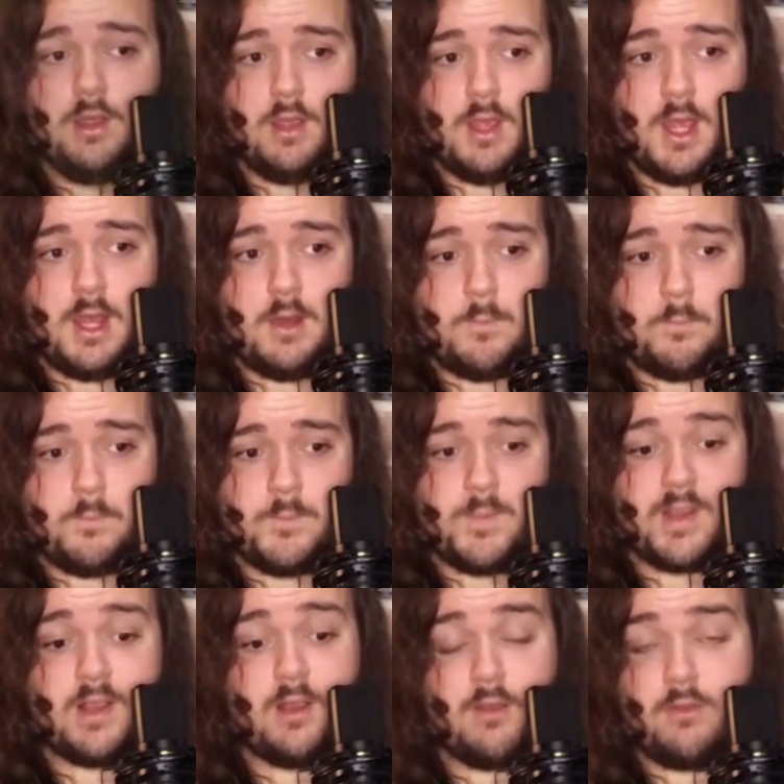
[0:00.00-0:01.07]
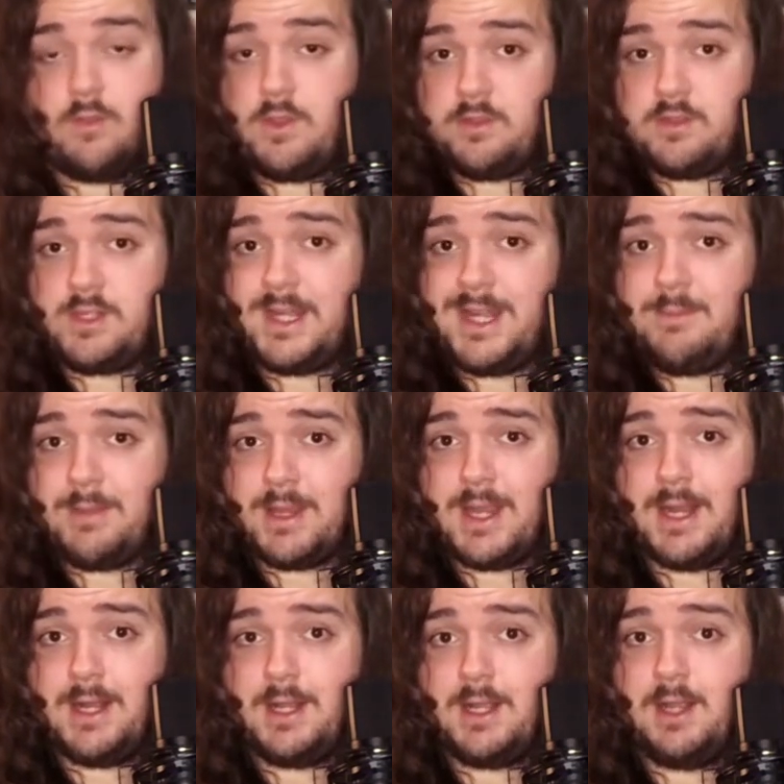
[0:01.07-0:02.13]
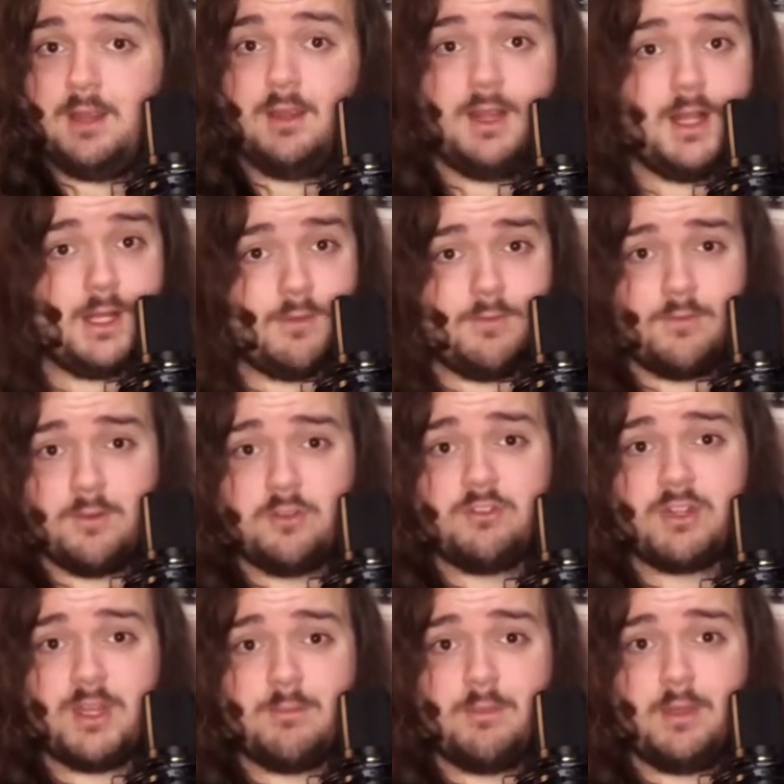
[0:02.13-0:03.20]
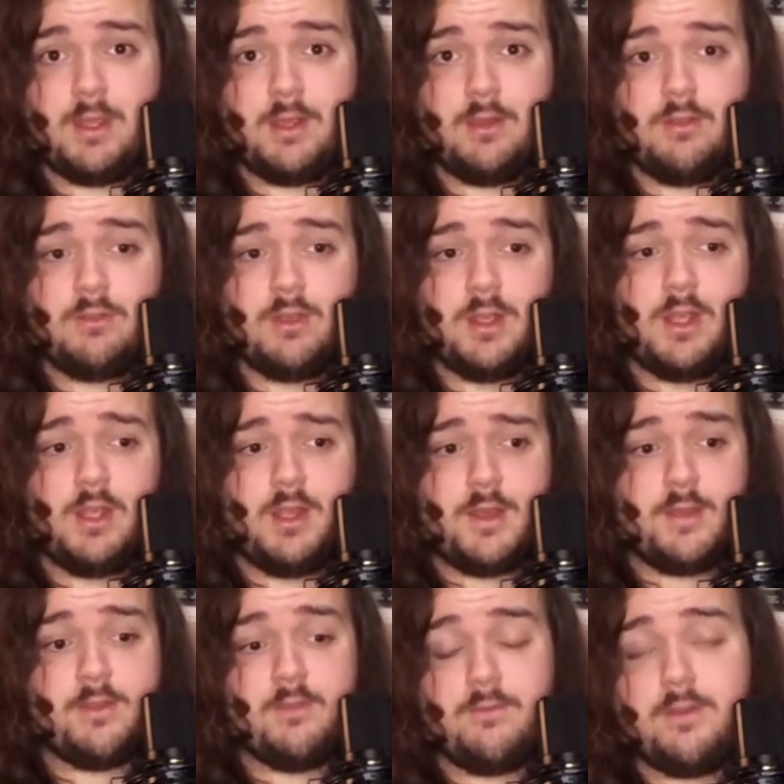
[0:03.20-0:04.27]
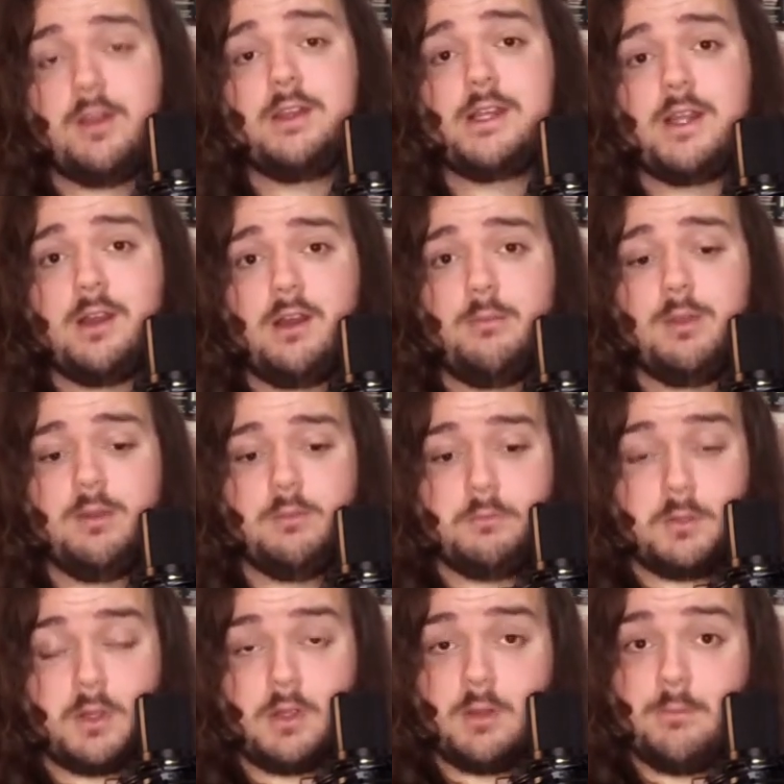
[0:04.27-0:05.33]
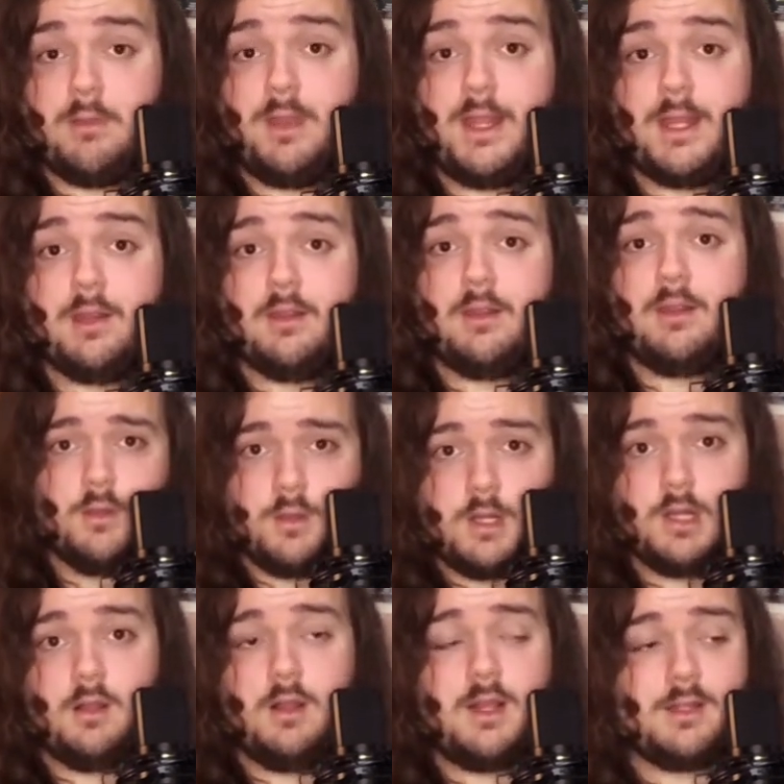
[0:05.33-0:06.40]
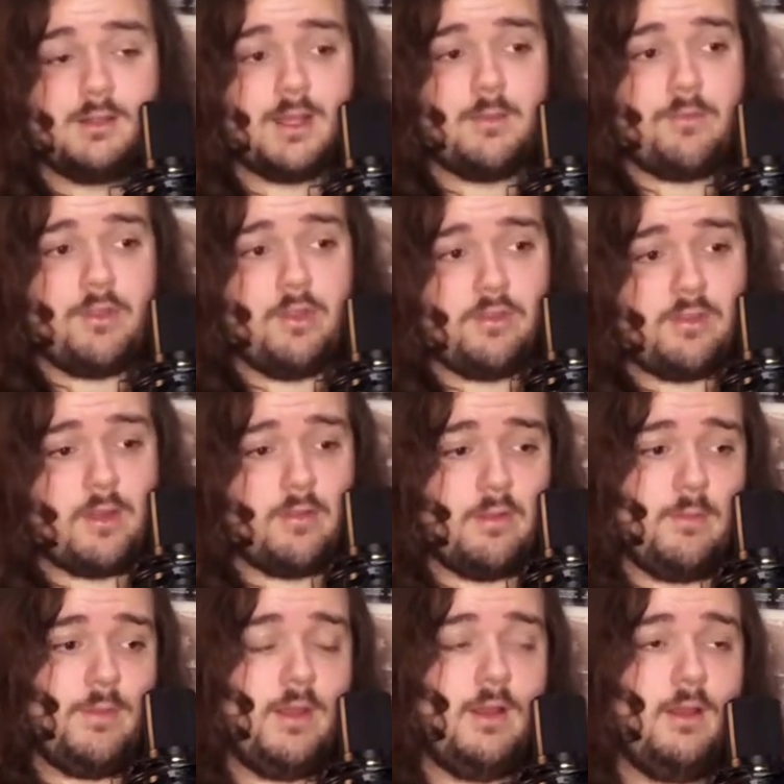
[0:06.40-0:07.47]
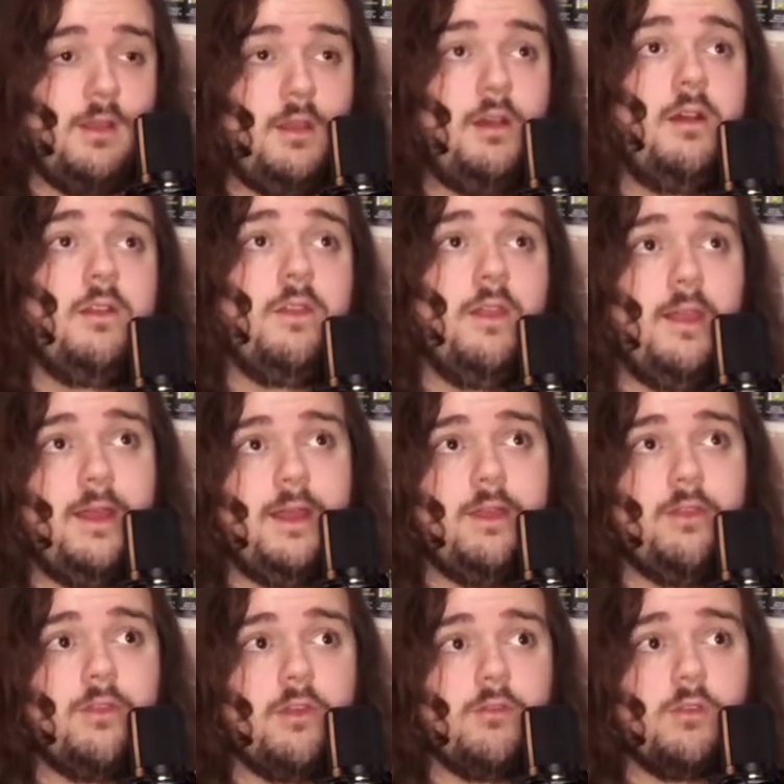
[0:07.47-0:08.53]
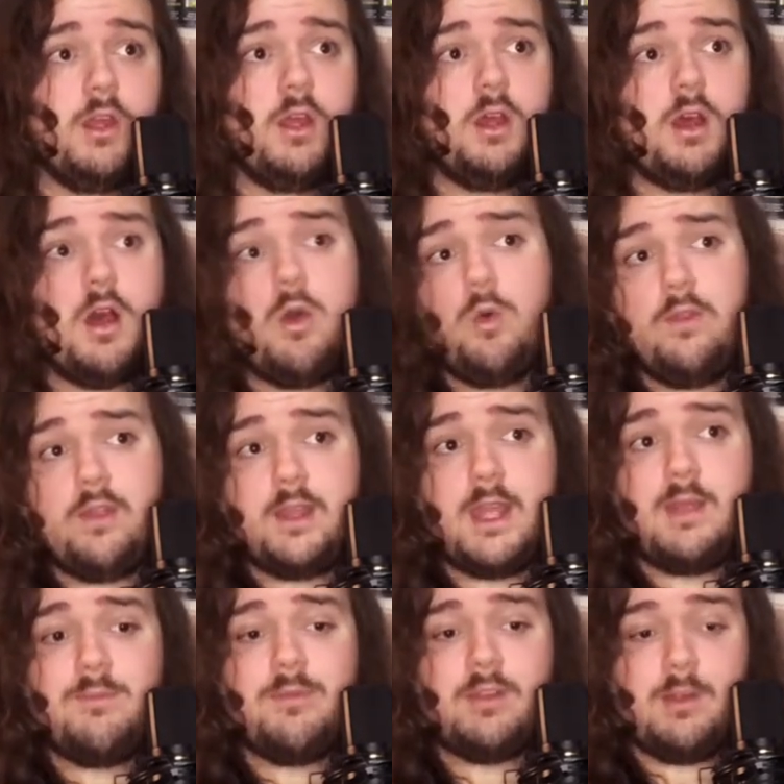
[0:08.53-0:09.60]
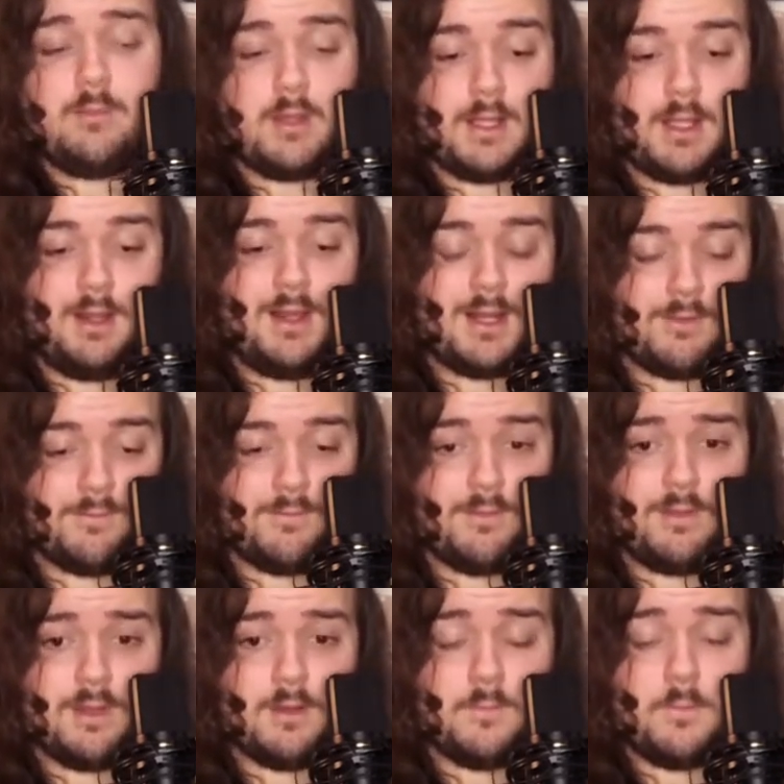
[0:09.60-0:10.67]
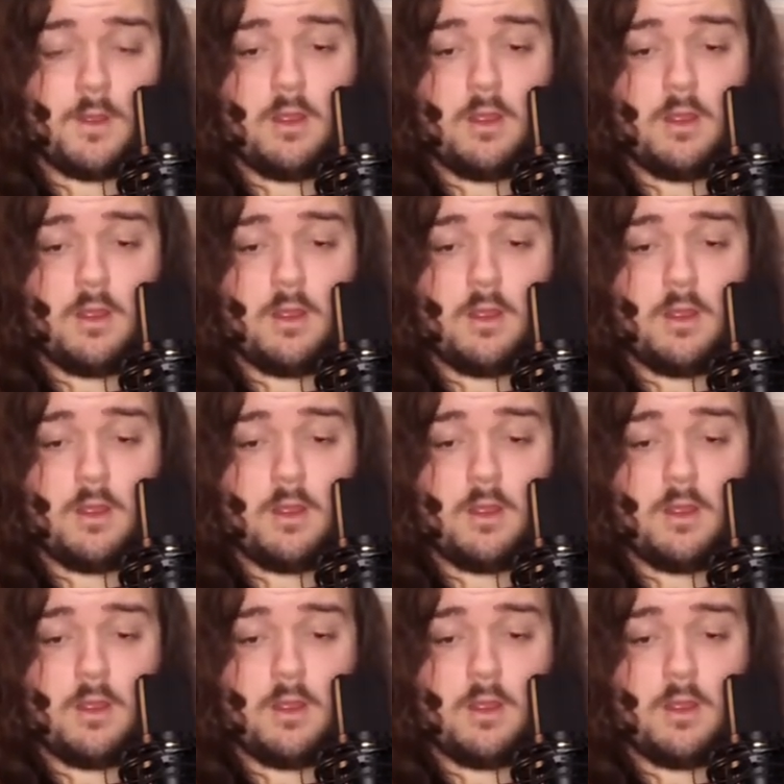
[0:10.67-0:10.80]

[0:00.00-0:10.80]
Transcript: And because of this time mechanic, a lot of first time players, it's a very common complaint. You know, a lot of times they'll say something along the lines of, oh, well, the game seemed like a lot of fun,